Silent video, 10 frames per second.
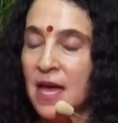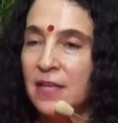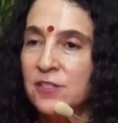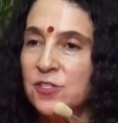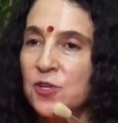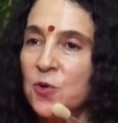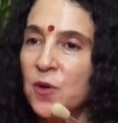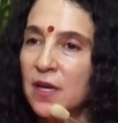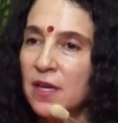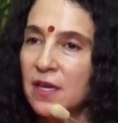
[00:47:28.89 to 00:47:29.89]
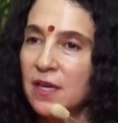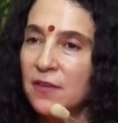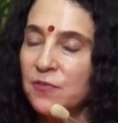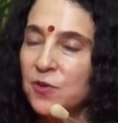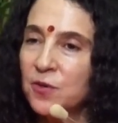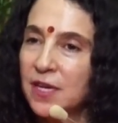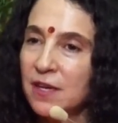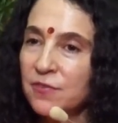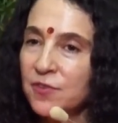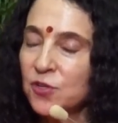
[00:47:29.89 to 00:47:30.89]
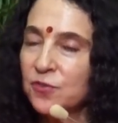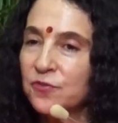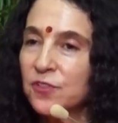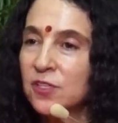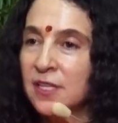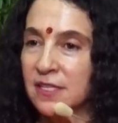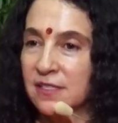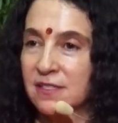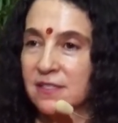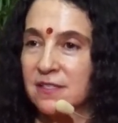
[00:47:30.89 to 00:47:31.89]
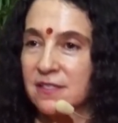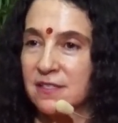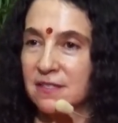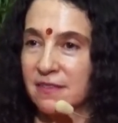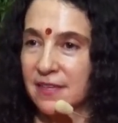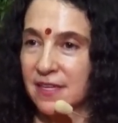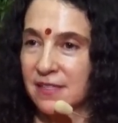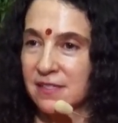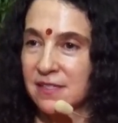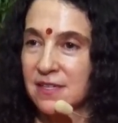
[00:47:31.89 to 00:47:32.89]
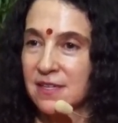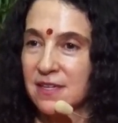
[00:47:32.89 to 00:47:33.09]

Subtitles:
And so if you give your fullness to things,